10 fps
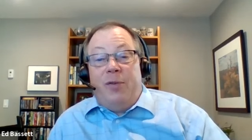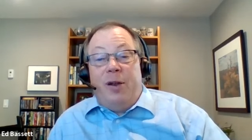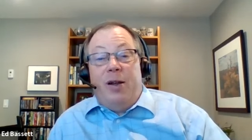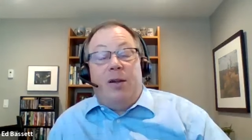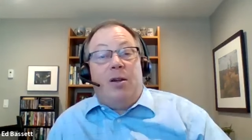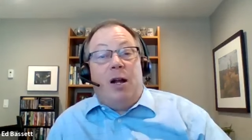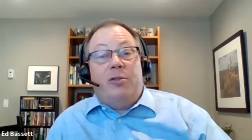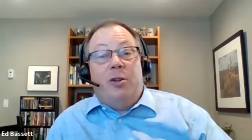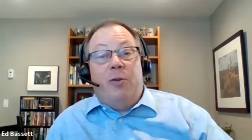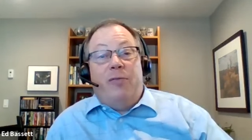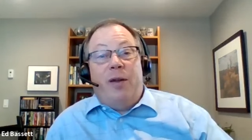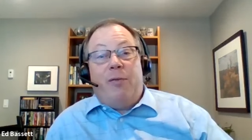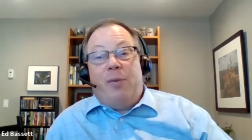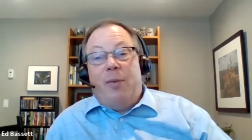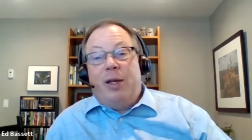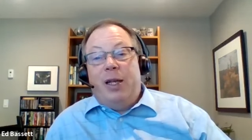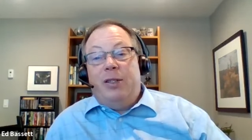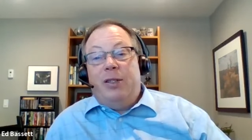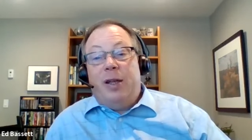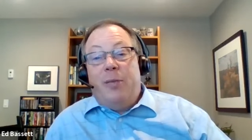in concert with federal
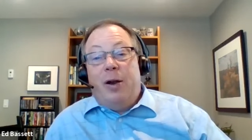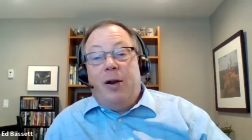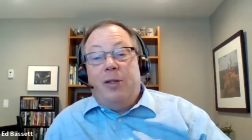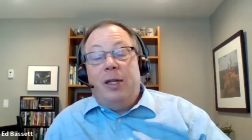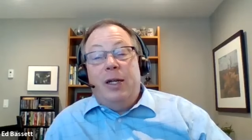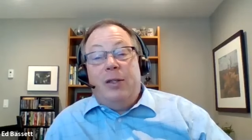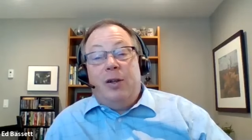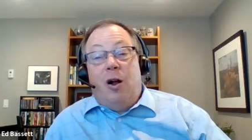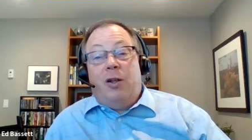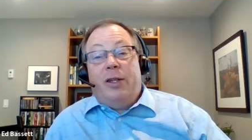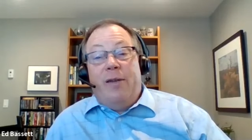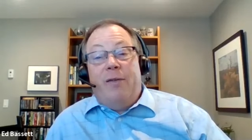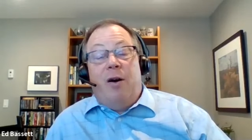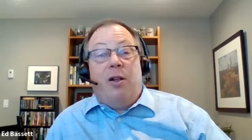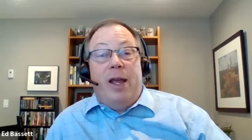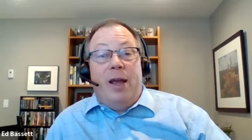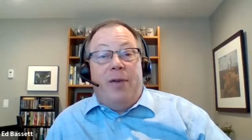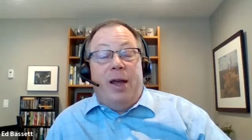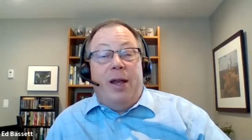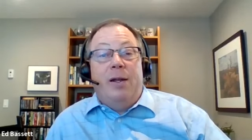publication seminars it's an all day all day
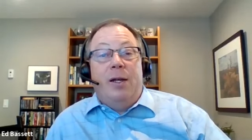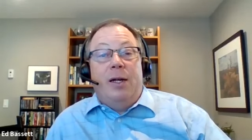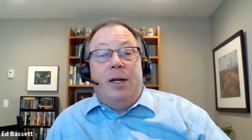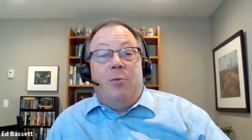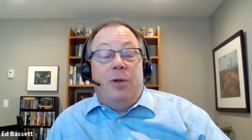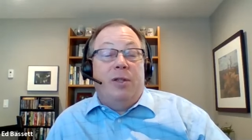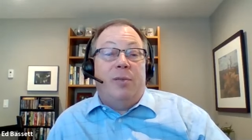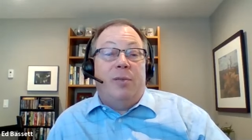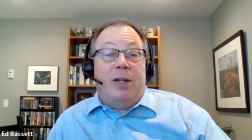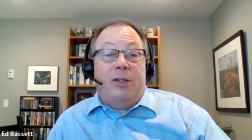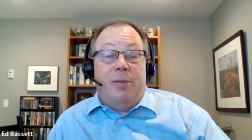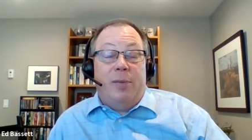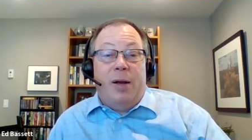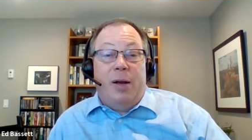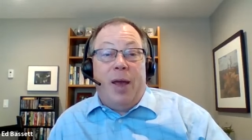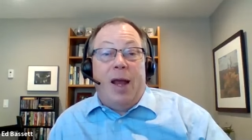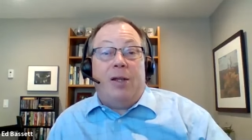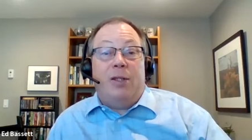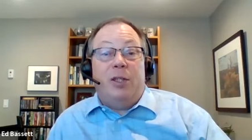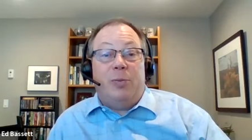event uh, with some excellent uh,
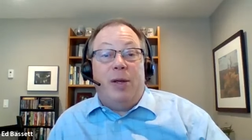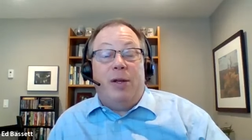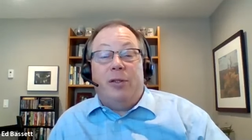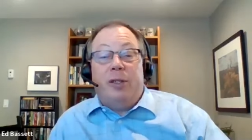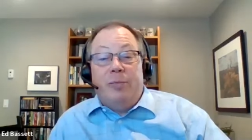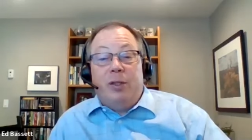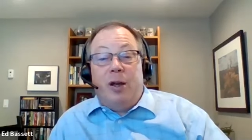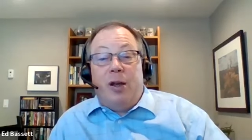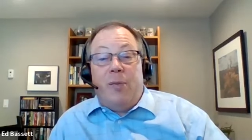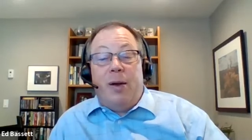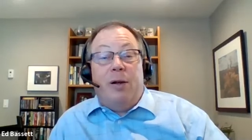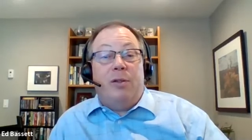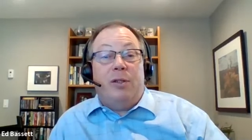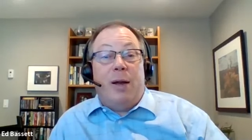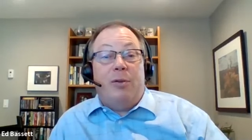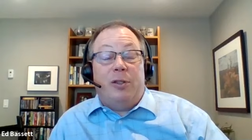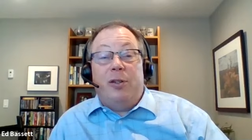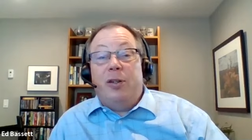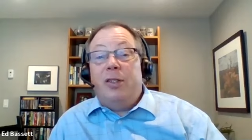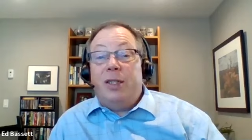panelists and speakers talking about
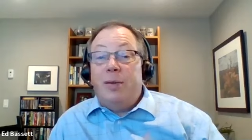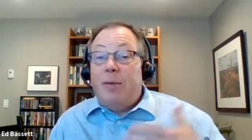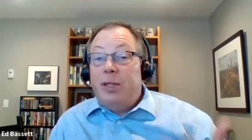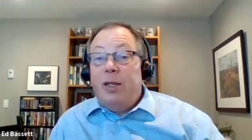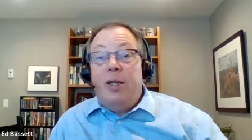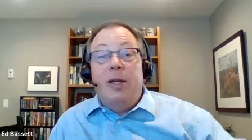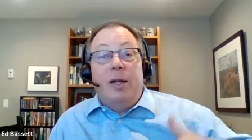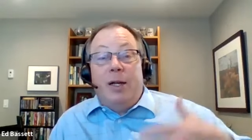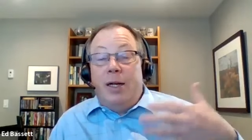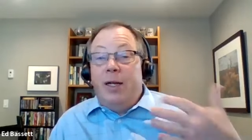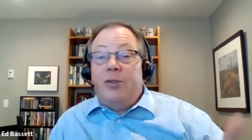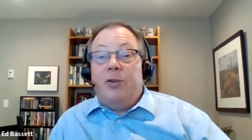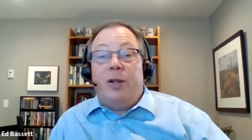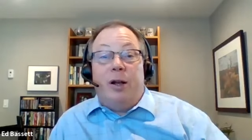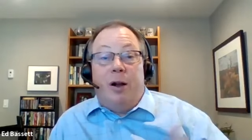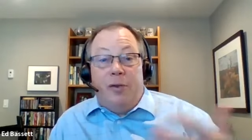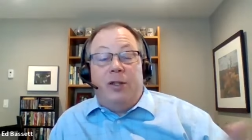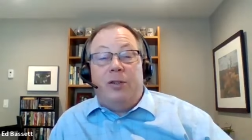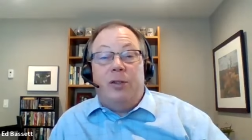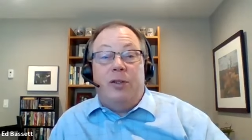cybersecurity, CMMC. Uh, certainly, all
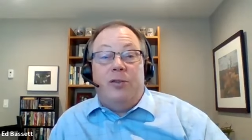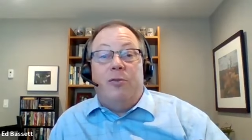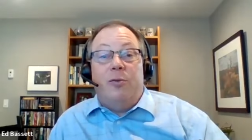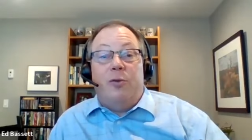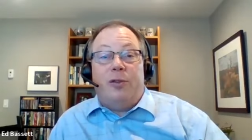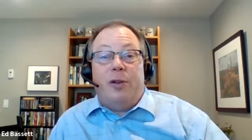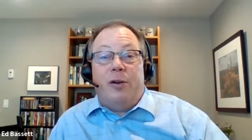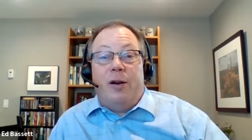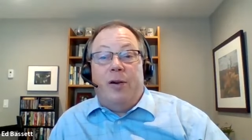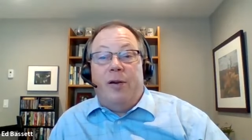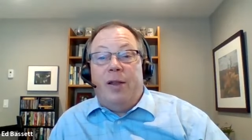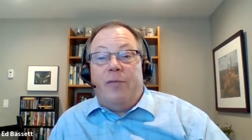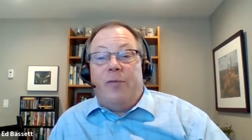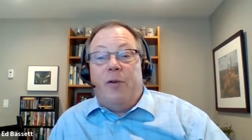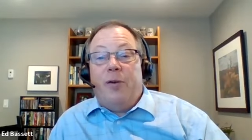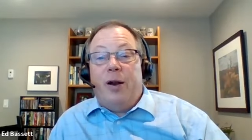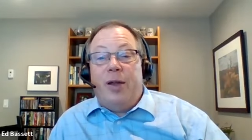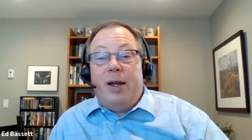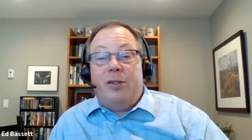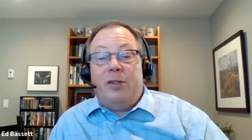these these new rules are, are at the forefront of
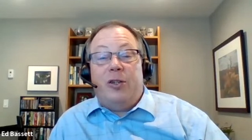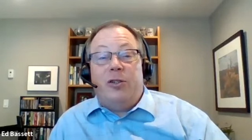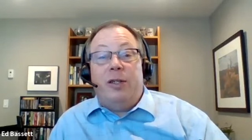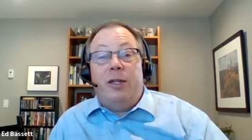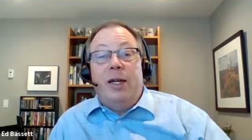that discussion.